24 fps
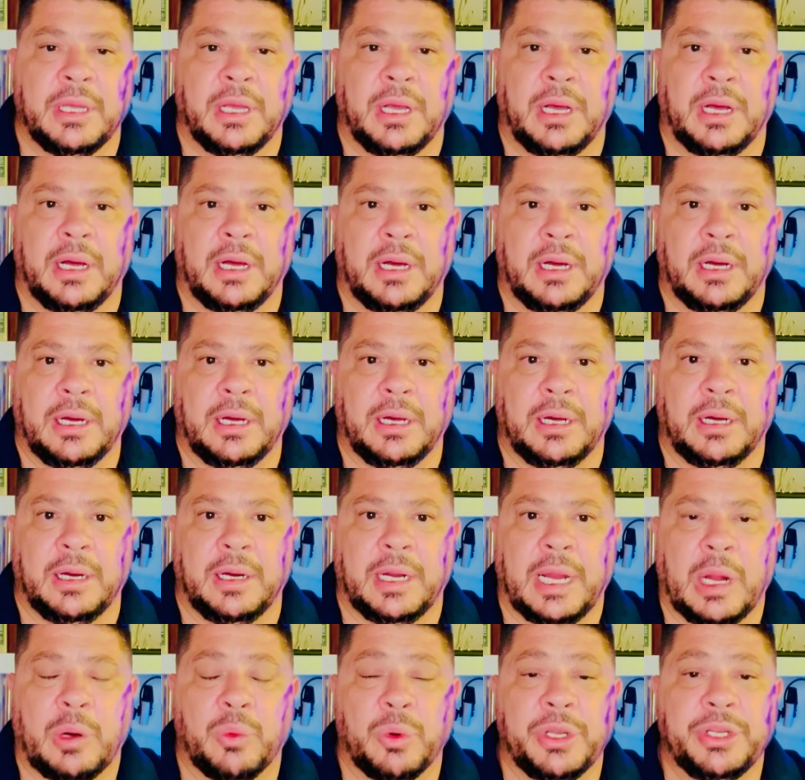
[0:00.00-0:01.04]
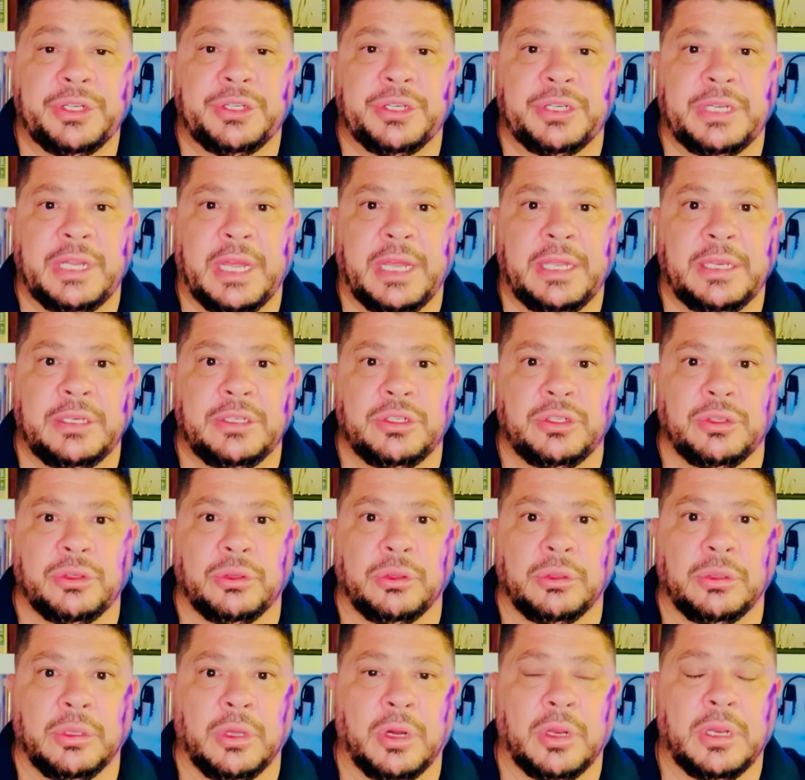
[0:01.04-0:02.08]
I went today to
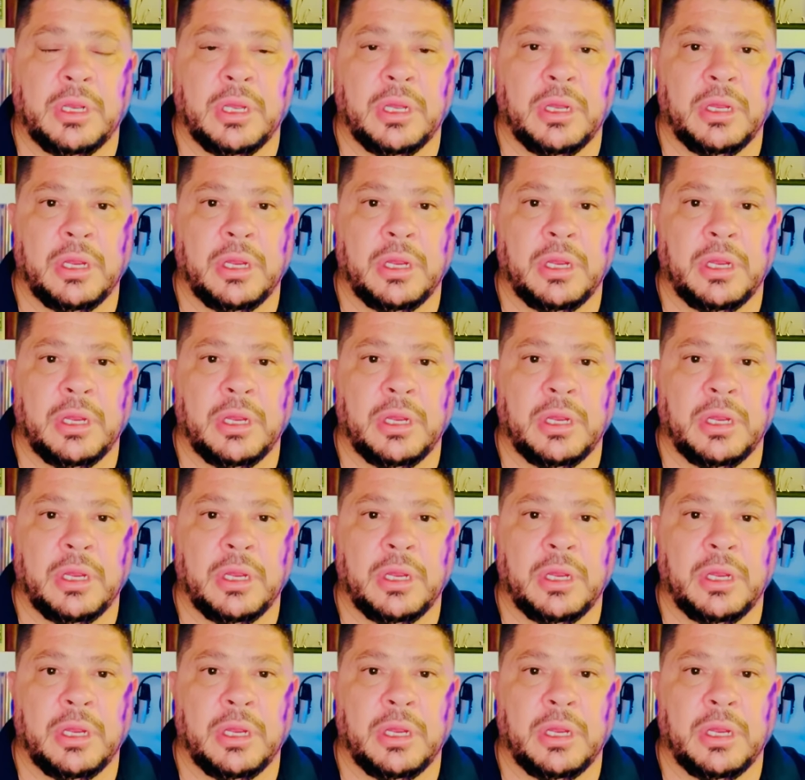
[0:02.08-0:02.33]
look